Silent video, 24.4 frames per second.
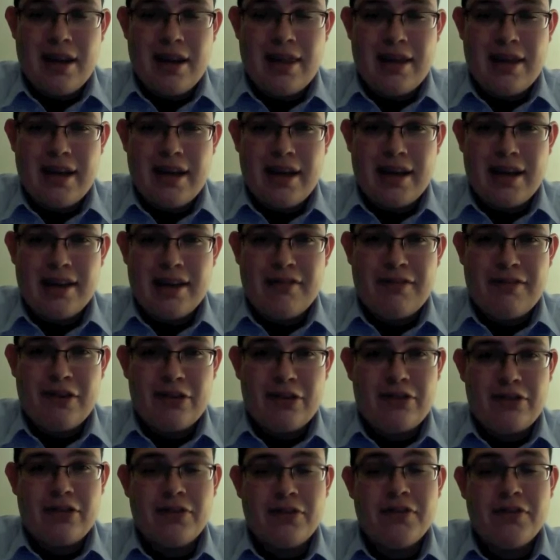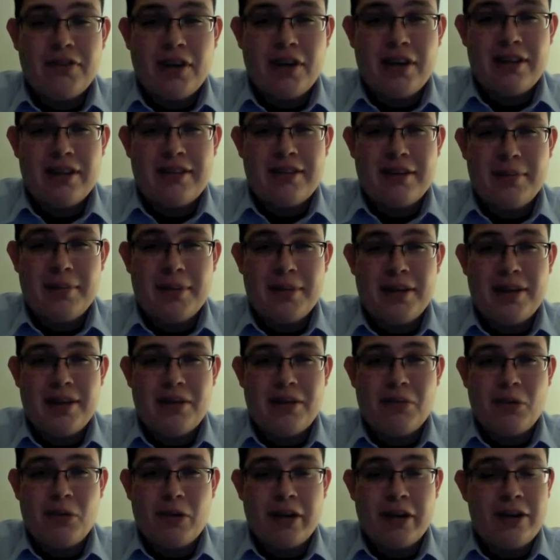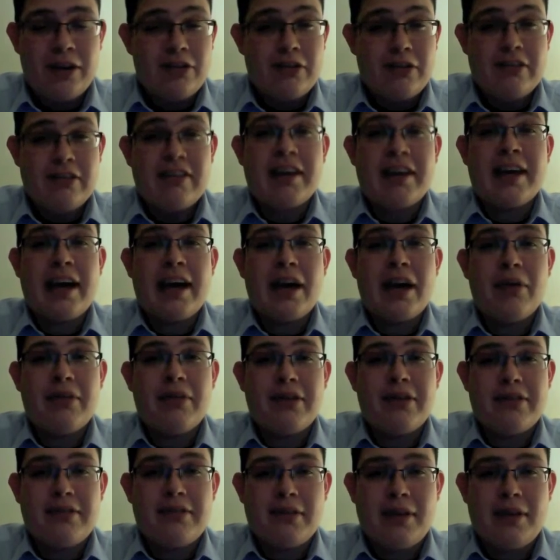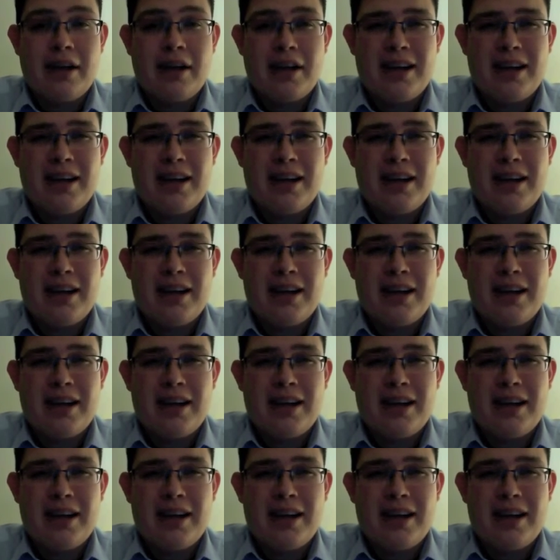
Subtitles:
that at first she was very timid and worried, just like I was,